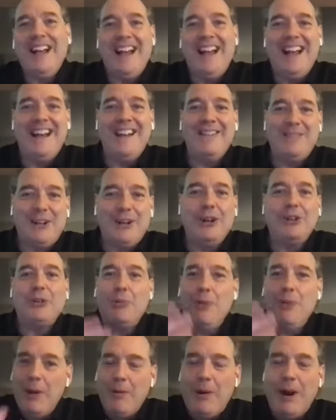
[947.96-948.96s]
And we call it the
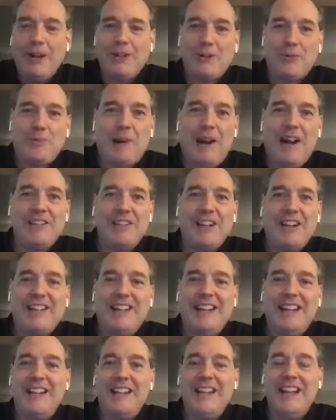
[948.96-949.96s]
Weight Watcher project.
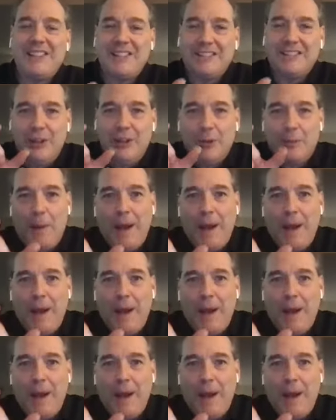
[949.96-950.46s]
And it's a little